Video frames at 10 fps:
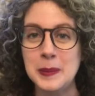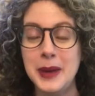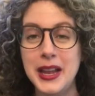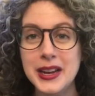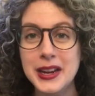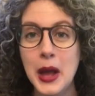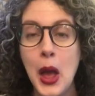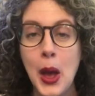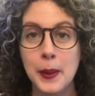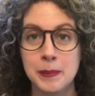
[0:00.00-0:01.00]
butter,
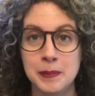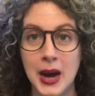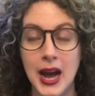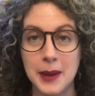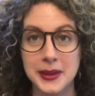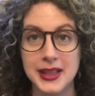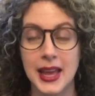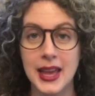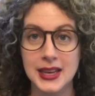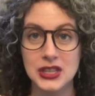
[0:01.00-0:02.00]

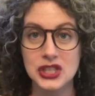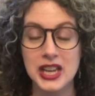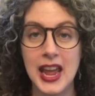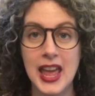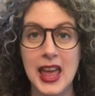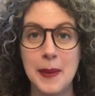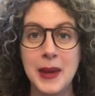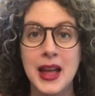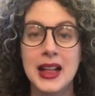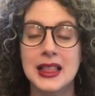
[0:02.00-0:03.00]
marmalade and jam.
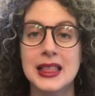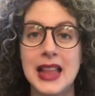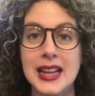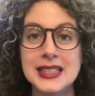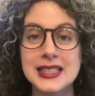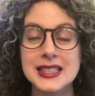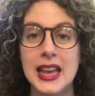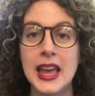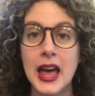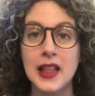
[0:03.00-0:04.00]
Let's
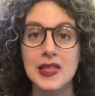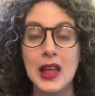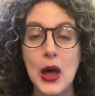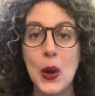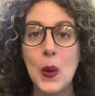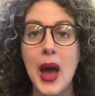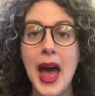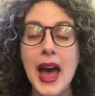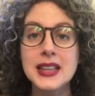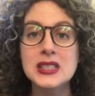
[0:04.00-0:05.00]
say hello
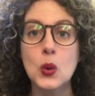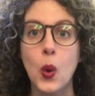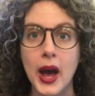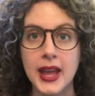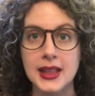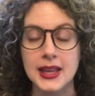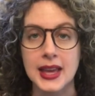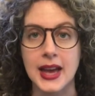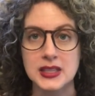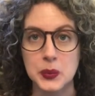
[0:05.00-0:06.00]
as quietly
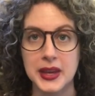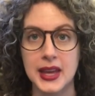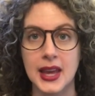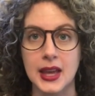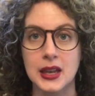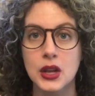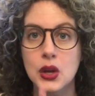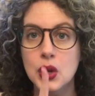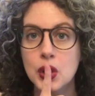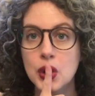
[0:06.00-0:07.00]
as we can.
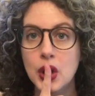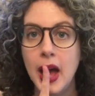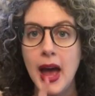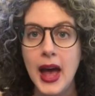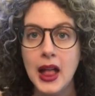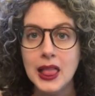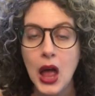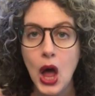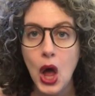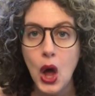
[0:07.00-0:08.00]

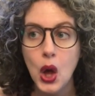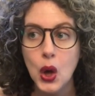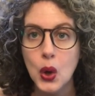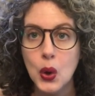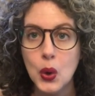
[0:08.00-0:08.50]
Hello.